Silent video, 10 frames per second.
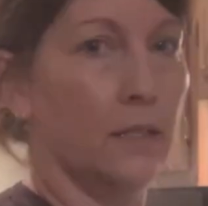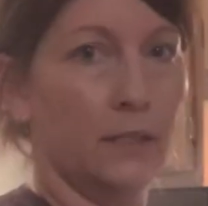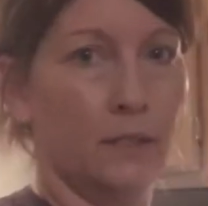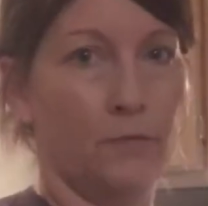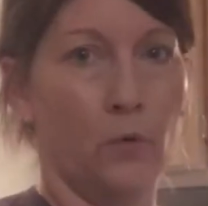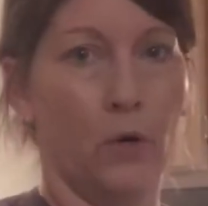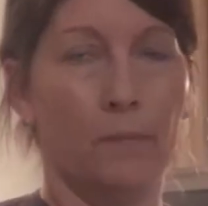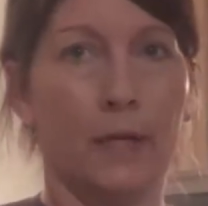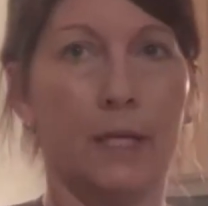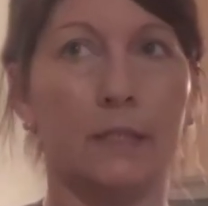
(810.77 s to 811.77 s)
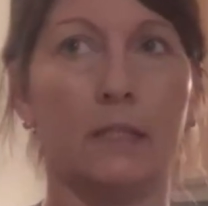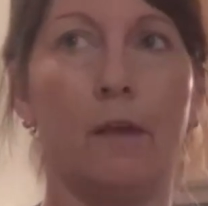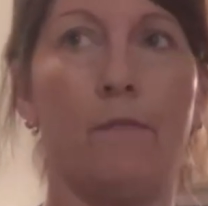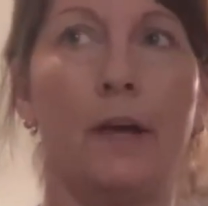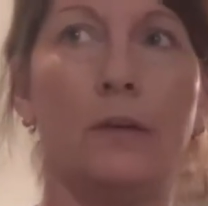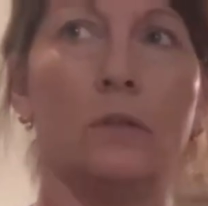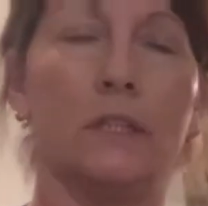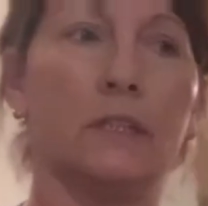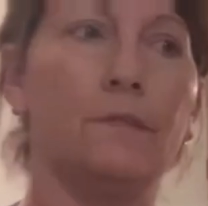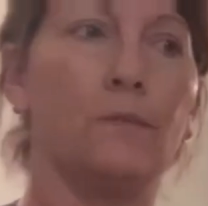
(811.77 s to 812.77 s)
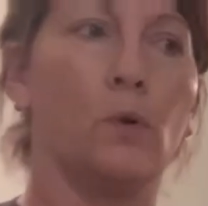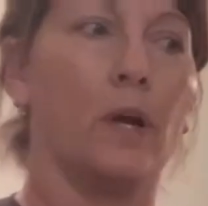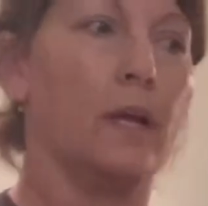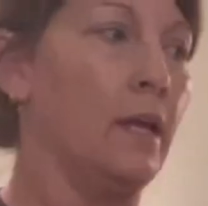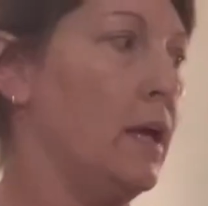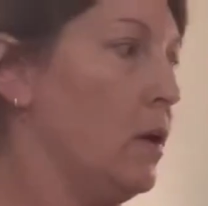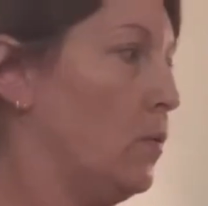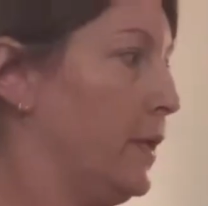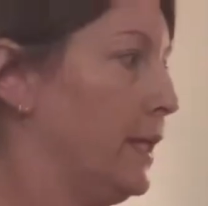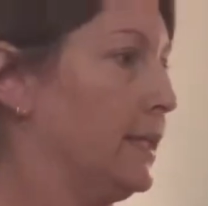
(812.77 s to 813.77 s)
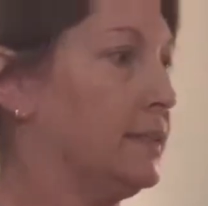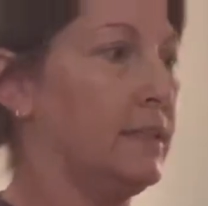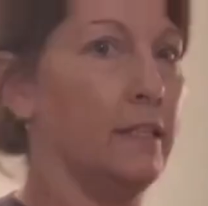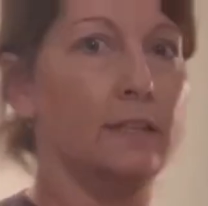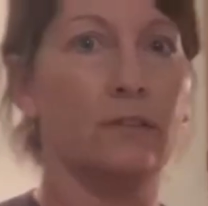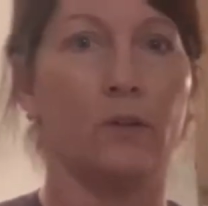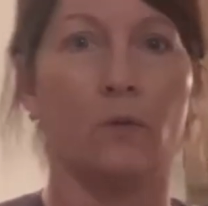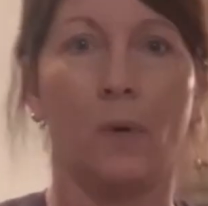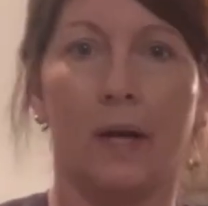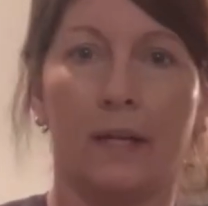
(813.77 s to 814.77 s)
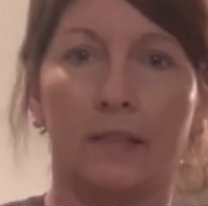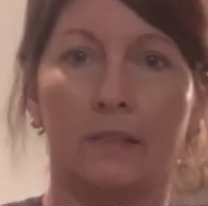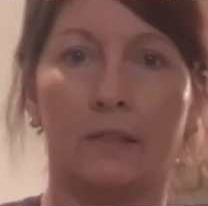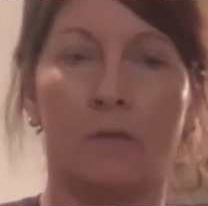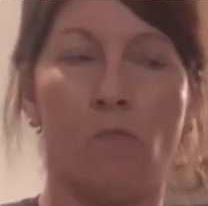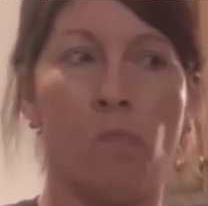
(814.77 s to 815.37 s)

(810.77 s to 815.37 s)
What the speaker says: of listen for it because if I don't listen for it, when it gets done, it's going to rise.